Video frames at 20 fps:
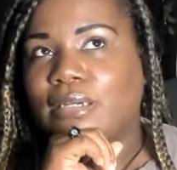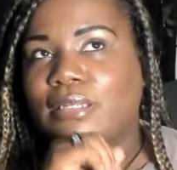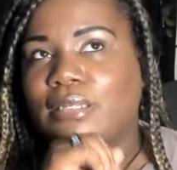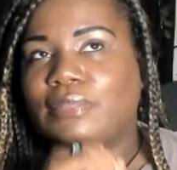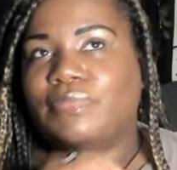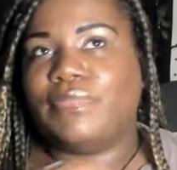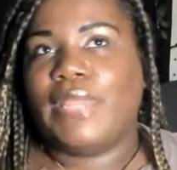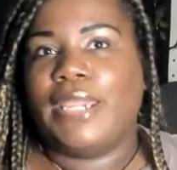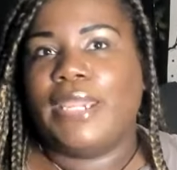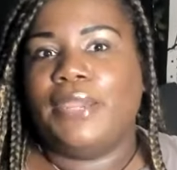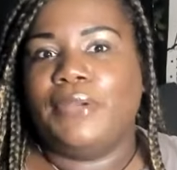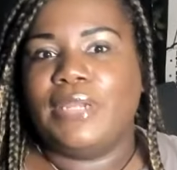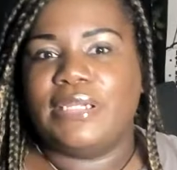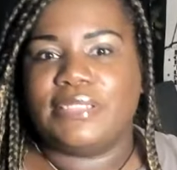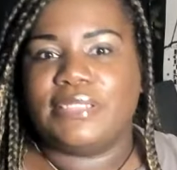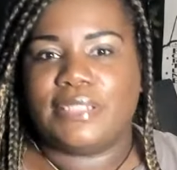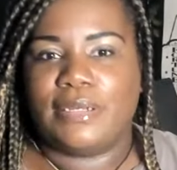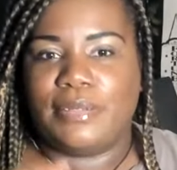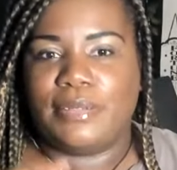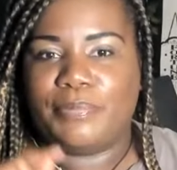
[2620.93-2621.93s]
There
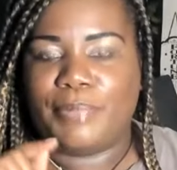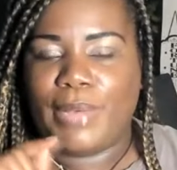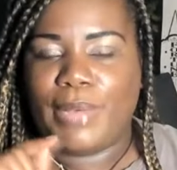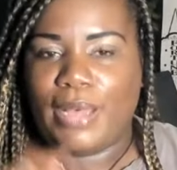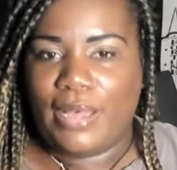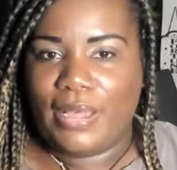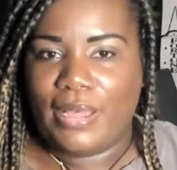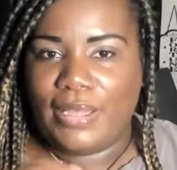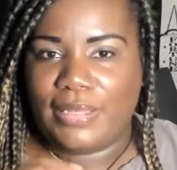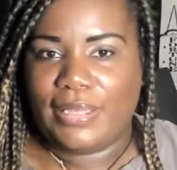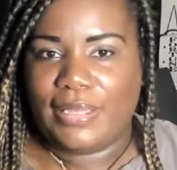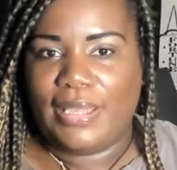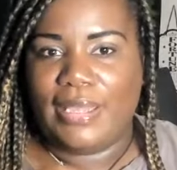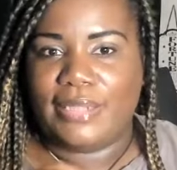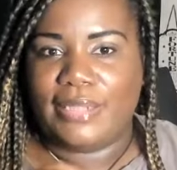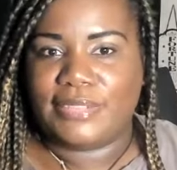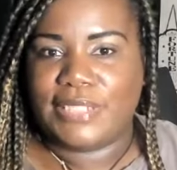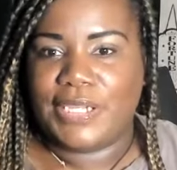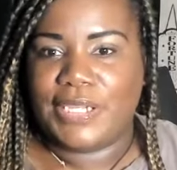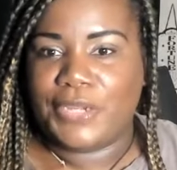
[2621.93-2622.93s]
is a
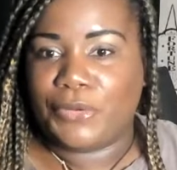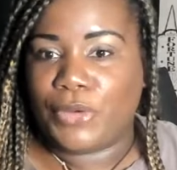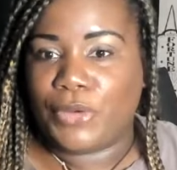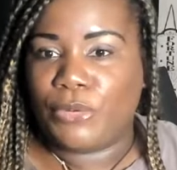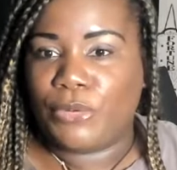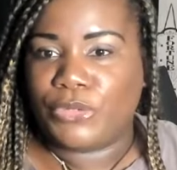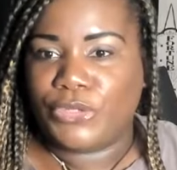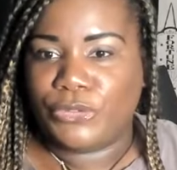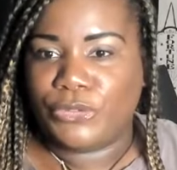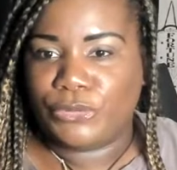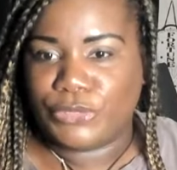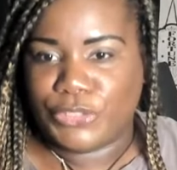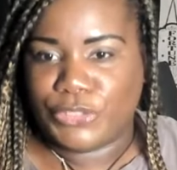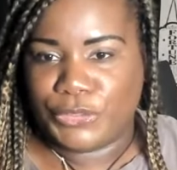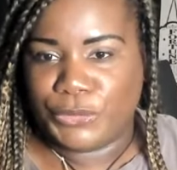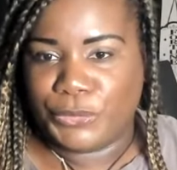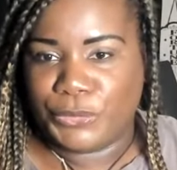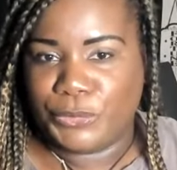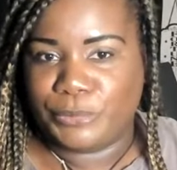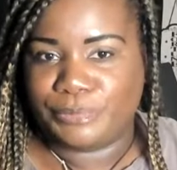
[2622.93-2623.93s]
podcast here on
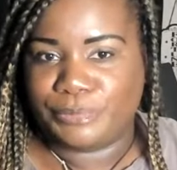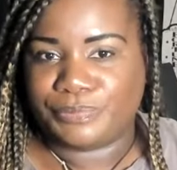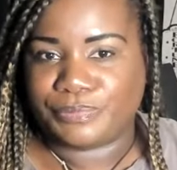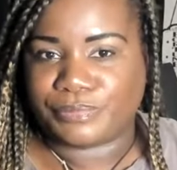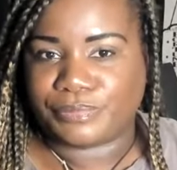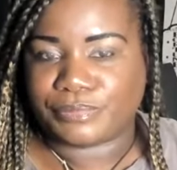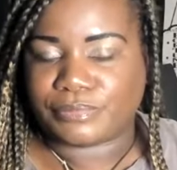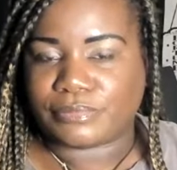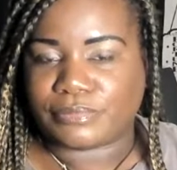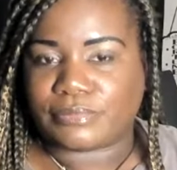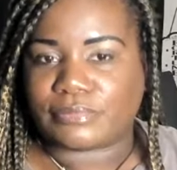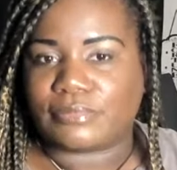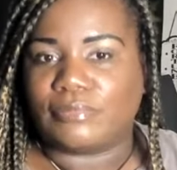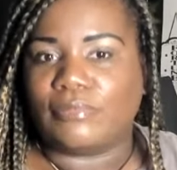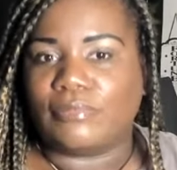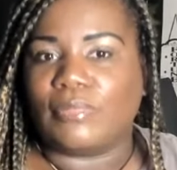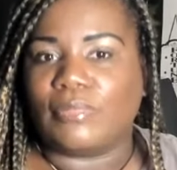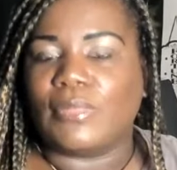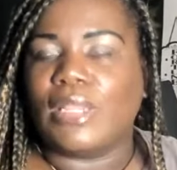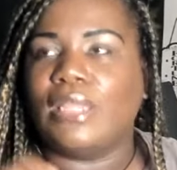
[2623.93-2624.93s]
YouTube,
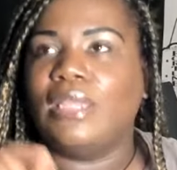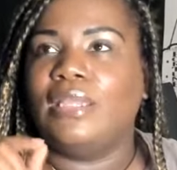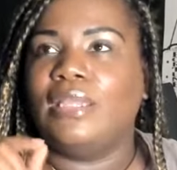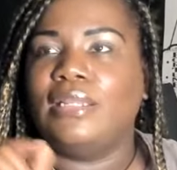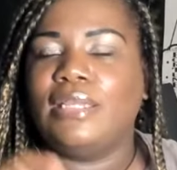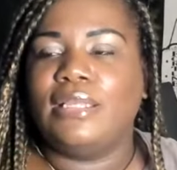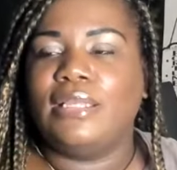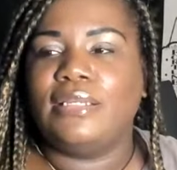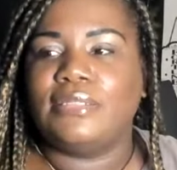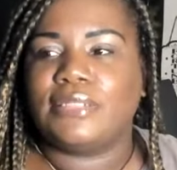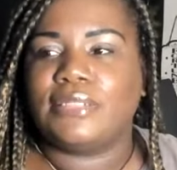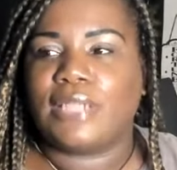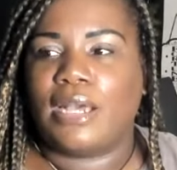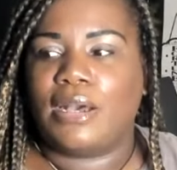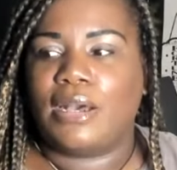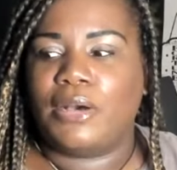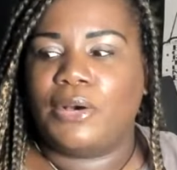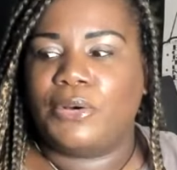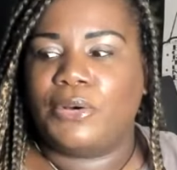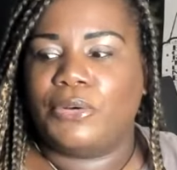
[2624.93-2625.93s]
and it is
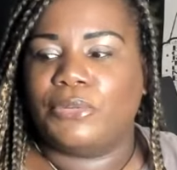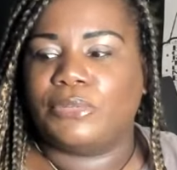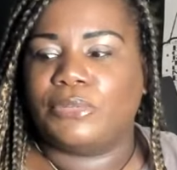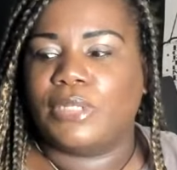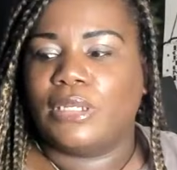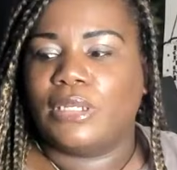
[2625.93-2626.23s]
called